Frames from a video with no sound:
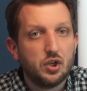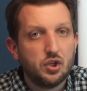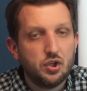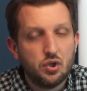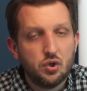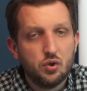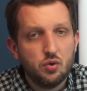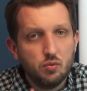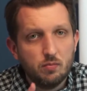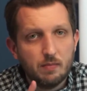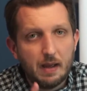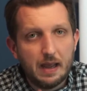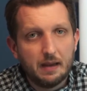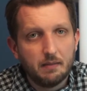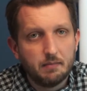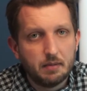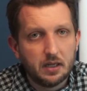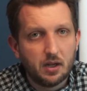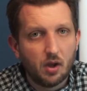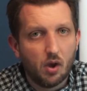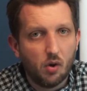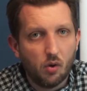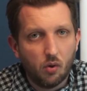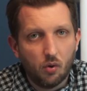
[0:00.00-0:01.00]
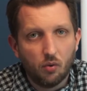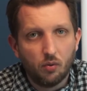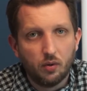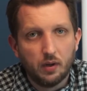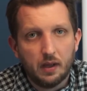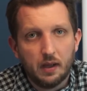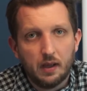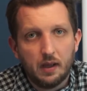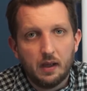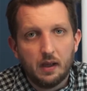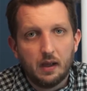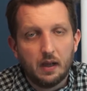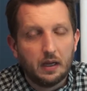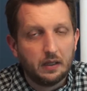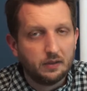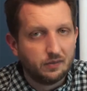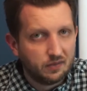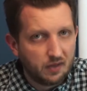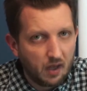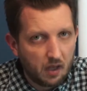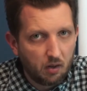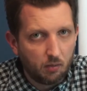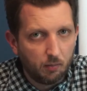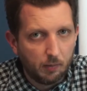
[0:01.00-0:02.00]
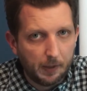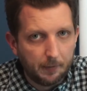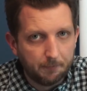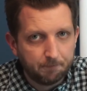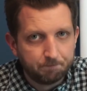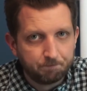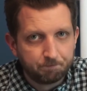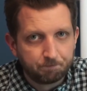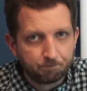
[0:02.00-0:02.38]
You may be owed a settlement.